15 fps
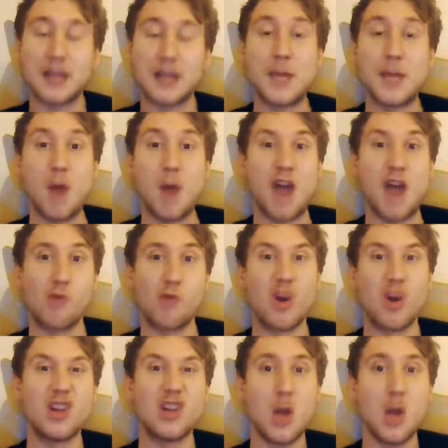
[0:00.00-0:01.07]
They might have
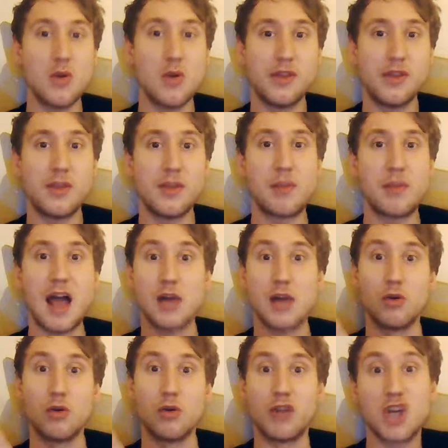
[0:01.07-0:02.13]
one lower than the black
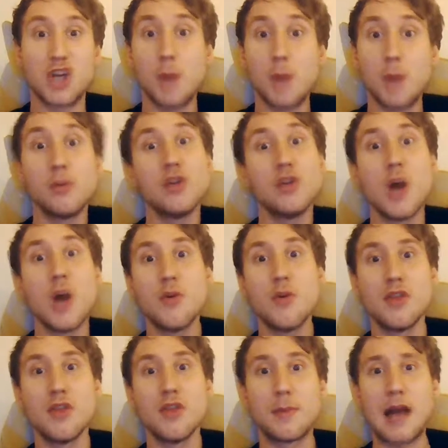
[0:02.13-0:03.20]
or a couple lower
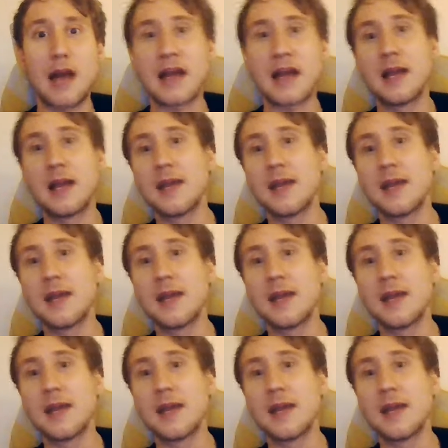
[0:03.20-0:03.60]
than the black.